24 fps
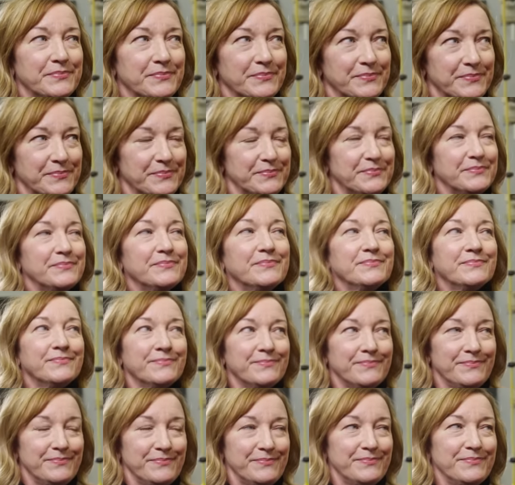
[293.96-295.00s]

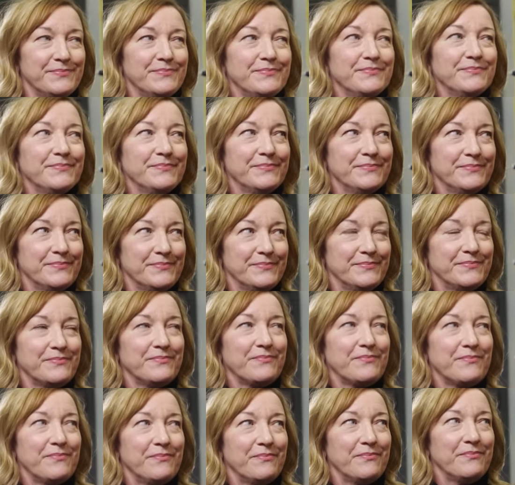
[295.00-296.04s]

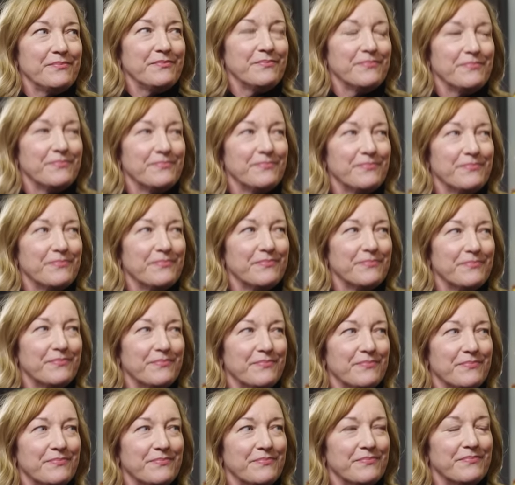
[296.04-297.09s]

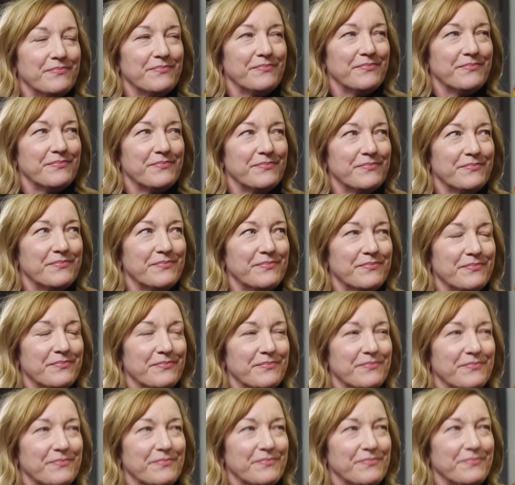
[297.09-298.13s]

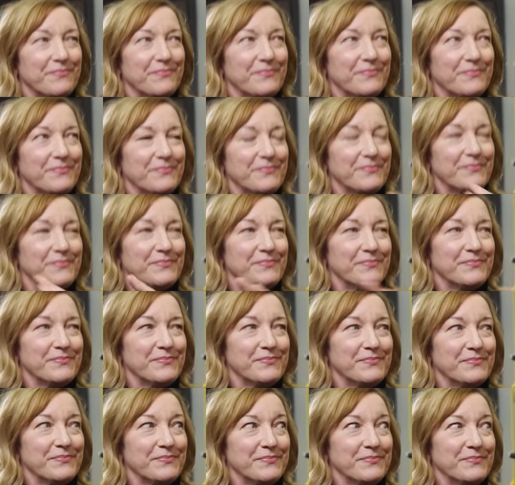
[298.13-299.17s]

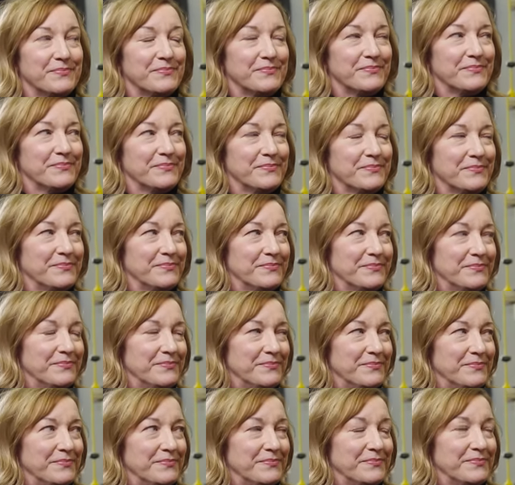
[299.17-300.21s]

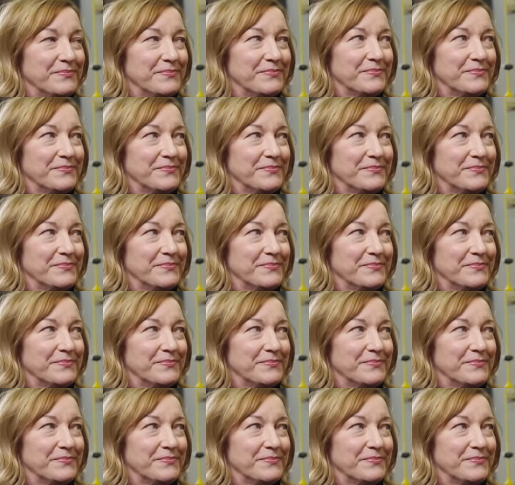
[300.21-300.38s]
No words are spoken by the person on screen.